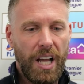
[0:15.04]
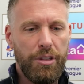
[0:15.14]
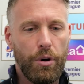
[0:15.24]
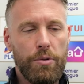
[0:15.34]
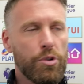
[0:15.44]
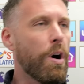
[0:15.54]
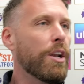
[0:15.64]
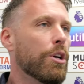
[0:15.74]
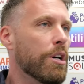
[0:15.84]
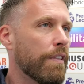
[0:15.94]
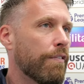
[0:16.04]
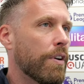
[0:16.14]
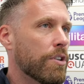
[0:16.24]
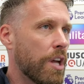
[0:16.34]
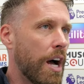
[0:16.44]
thought it was quite nervy
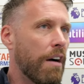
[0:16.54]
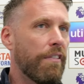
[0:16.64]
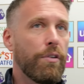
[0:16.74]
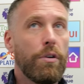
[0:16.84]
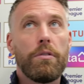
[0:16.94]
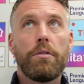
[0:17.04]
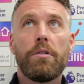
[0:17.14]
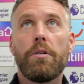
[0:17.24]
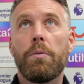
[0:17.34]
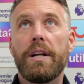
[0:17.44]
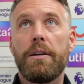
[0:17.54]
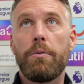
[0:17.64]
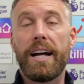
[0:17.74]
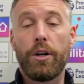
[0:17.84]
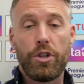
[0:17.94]
first half. Thought we
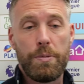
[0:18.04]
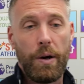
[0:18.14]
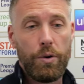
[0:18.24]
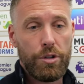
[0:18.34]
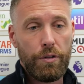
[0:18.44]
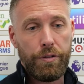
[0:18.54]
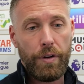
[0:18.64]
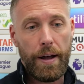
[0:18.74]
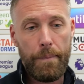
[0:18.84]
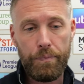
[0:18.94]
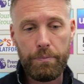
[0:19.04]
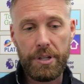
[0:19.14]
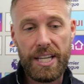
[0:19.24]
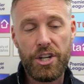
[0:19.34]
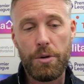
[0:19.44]
had good spells of
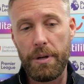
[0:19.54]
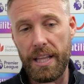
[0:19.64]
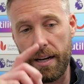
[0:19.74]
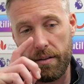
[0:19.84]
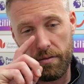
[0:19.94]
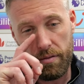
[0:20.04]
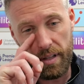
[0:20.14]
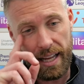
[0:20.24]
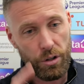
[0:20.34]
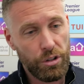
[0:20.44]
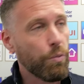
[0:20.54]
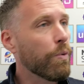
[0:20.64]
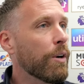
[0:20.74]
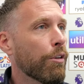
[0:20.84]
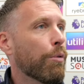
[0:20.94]
possession, but then they looked a
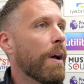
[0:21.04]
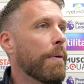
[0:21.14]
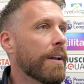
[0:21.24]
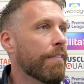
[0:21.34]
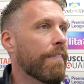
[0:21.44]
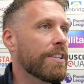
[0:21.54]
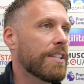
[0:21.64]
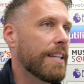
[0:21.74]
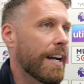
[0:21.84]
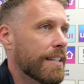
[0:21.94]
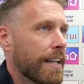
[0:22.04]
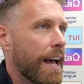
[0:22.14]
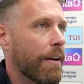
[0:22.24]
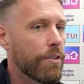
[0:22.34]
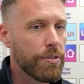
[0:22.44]
real threat with their fast attacks, their
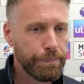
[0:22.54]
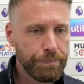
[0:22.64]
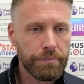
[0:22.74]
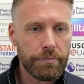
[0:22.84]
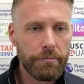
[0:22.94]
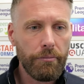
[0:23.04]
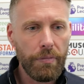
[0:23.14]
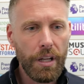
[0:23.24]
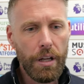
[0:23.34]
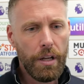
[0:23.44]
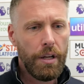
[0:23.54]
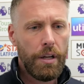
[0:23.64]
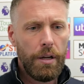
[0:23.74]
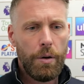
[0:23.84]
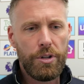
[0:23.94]
counters.
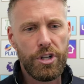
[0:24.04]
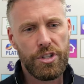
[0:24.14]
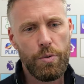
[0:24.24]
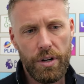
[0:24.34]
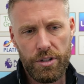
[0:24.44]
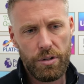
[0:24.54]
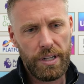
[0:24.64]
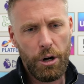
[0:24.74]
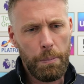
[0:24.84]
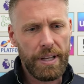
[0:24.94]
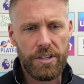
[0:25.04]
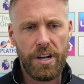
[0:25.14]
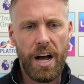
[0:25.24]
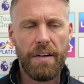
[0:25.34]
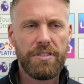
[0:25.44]
We just did one or two little bits
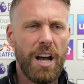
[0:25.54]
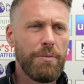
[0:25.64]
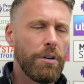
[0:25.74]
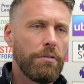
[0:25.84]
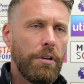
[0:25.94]
at half time.